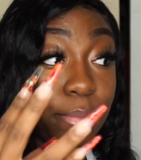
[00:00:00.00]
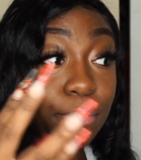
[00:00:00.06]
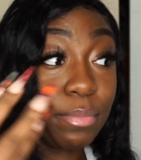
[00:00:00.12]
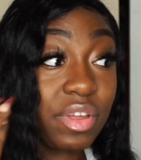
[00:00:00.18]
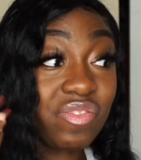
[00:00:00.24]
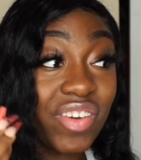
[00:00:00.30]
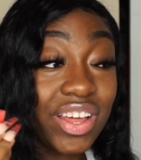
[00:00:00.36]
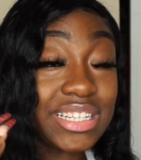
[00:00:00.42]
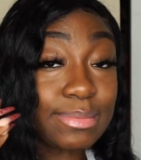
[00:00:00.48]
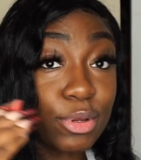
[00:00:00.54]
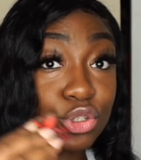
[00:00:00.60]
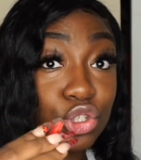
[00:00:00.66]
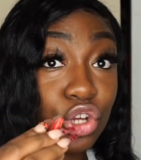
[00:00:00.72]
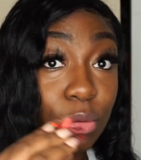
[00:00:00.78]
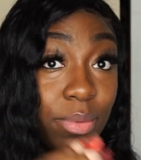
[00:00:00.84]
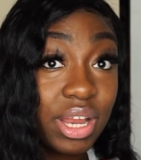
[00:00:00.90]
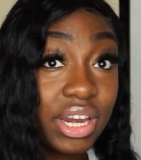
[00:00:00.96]
invest most
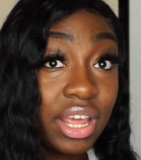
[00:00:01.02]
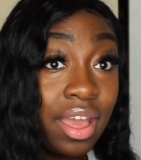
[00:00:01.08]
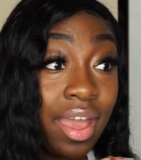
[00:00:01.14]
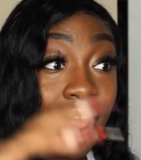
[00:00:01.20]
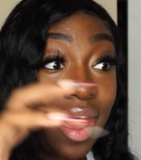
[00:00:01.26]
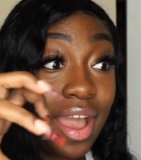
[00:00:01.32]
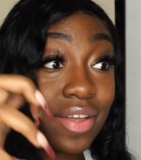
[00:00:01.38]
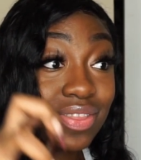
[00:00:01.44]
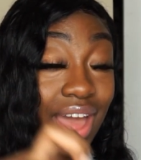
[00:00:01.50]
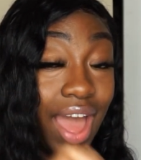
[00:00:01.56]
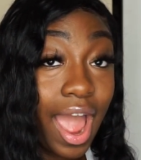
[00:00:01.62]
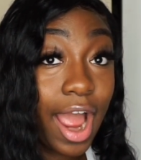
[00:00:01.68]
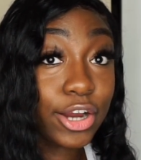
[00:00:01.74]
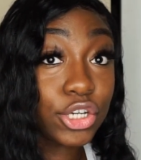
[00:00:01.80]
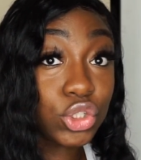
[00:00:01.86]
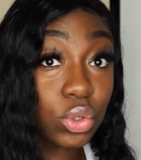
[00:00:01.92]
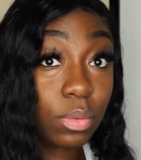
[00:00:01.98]
of your money in the
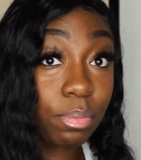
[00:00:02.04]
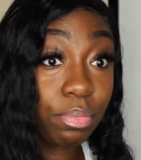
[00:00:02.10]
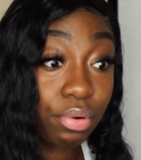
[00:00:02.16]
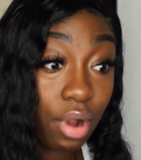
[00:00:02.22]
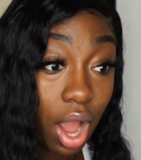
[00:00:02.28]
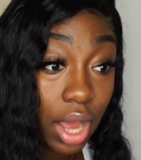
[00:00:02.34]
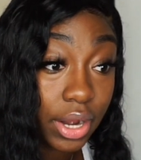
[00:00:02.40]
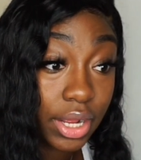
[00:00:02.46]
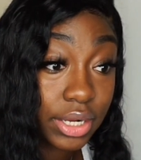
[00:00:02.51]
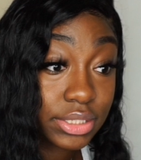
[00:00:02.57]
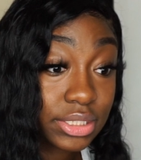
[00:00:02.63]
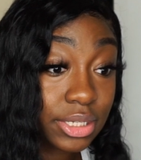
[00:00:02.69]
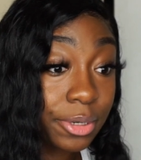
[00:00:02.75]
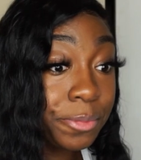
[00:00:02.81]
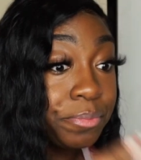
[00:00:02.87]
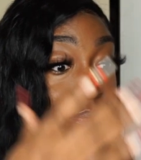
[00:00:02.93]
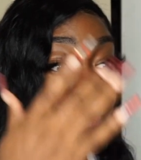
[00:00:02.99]
actual product.
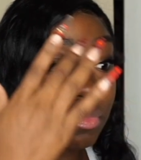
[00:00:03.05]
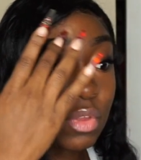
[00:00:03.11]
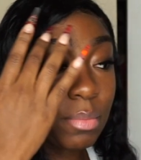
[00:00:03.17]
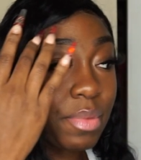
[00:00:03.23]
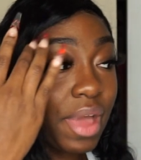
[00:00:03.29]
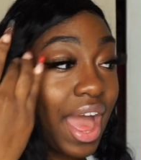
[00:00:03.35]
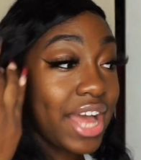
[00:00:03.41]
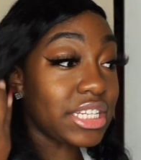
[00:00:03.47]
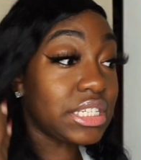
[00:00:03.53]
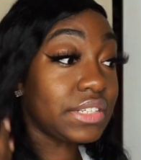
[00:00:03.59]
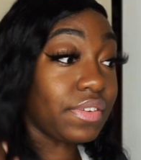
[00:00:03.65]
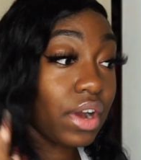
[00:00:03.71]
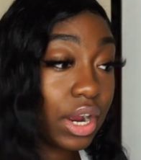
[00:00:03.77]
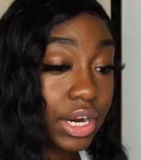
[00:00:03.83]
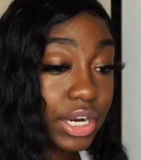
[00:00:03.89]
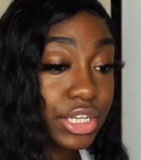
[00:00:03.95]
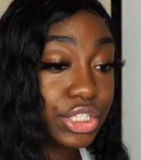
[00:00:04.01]
But as
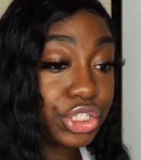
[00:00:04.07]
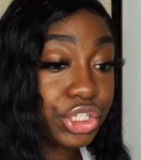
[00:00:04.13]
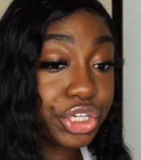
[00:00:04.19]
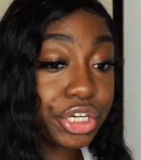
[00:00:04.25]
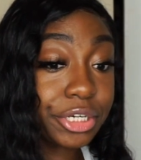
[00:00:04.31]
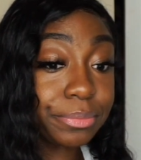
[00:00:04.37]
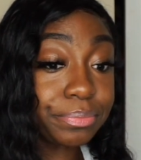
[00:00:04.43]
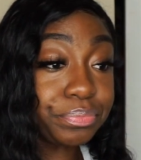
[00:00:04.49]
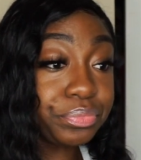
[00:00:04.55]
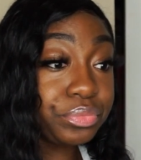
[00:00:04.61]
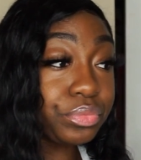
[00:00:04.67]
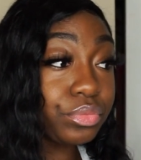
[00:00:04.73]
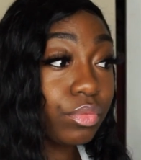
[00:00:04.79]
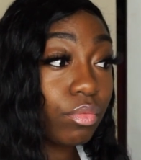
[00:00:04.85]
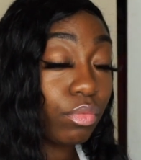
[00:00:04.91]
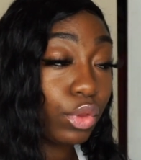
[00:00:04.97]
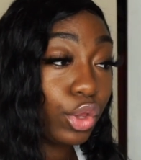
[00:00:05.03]
far as your
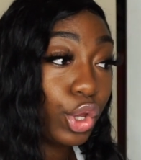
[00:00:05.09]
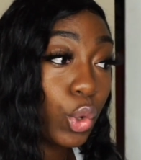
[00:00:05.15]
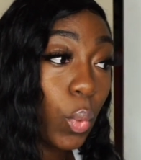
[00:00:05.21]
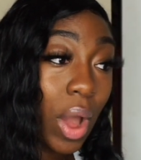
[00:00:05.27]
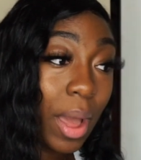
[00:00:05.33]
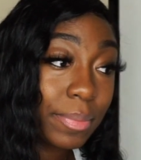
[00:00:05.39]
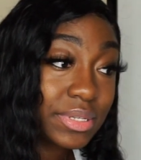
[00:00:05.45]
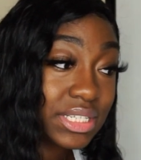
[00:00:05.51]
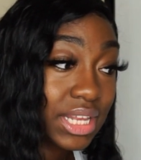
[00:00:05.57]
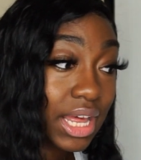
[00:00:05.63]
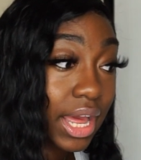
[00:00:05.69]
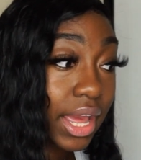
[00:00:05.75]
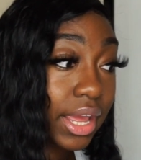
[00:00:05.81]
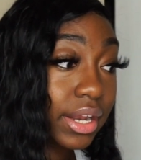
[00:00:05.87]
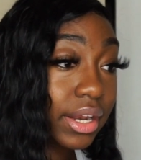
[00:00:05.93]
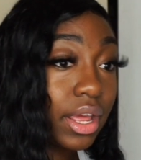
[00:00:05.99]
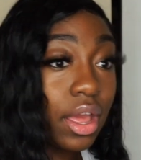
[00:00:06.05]

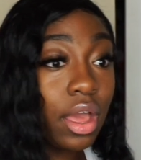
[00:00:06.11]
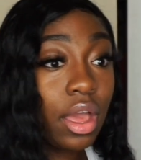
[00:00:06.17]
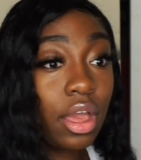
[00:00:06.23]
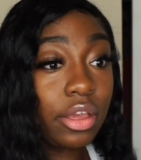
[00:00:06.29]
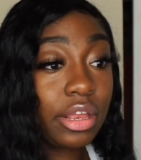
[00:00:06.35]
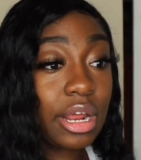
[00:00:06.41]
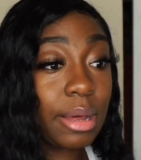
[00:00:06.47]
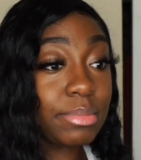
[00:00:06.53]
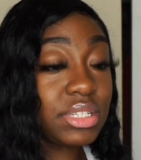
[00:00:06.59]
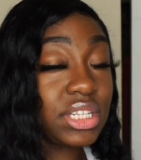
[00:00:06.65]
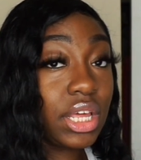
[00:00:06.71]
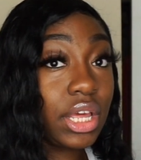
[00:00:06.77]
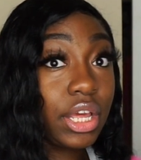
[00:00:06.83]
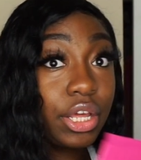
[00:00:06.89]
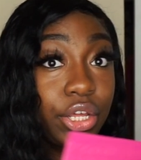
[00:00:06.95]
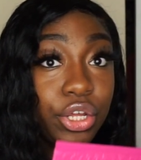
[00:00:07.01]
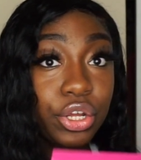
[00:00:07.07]
website, you know what I'm
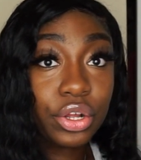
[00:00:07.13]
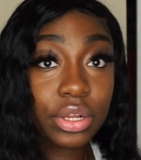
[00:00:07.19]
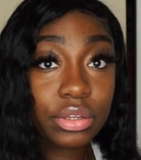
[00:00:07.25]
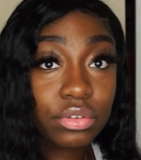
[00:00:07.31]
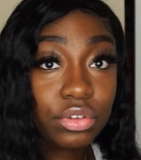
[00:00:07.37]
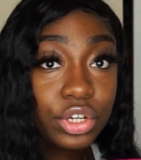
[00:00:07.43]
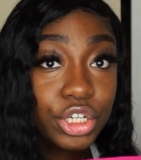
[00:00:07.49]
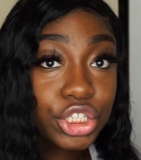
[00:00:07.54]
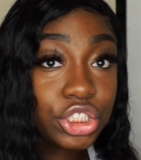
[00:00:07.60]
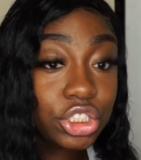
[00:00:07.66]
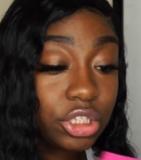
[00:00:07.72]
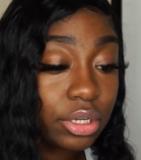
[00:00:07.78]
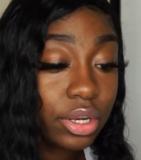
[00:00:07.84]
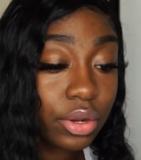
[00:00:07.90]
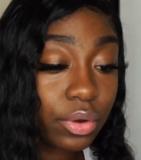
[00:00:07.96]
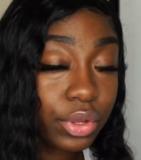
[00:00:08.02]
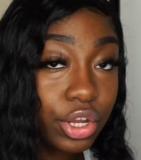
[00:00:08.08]
saying, your
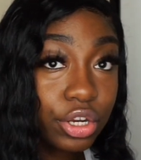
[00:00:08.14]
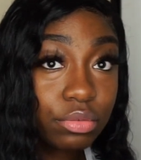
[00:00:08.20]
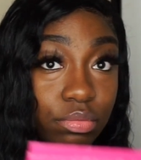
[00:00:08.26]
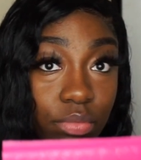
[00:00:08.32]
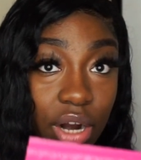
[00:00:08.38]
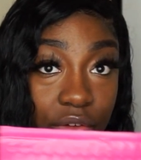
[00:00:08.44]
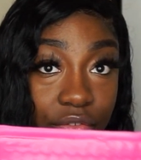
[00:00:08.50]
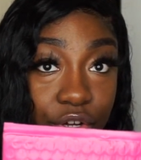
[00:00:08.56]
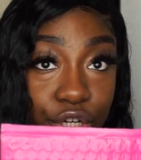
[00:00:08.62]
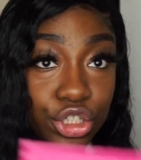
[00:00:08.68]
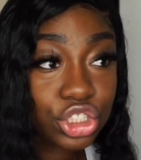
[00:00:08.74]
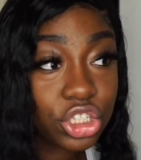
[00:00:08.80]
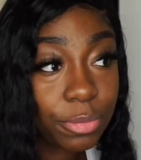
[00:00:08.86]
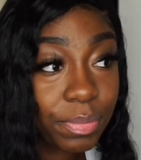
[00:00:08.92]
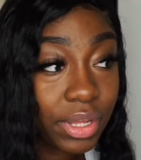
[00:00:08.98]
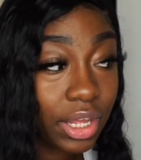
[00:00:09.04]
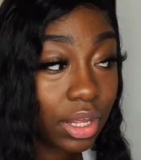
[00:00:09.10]
whatever you're
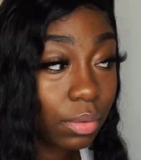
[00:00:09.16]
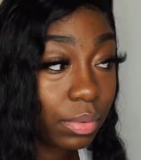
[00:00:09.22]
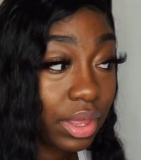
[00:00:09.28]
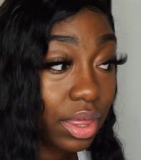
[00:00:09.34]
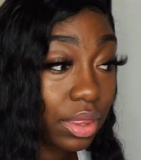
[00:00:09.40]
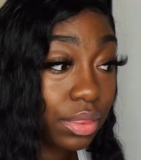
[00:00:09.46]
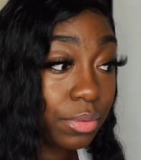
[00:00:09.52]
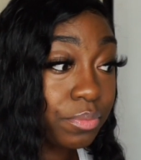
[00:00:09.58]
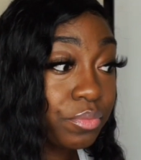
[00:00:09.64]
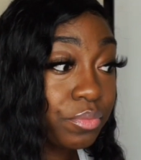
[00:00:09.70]
shipping it with,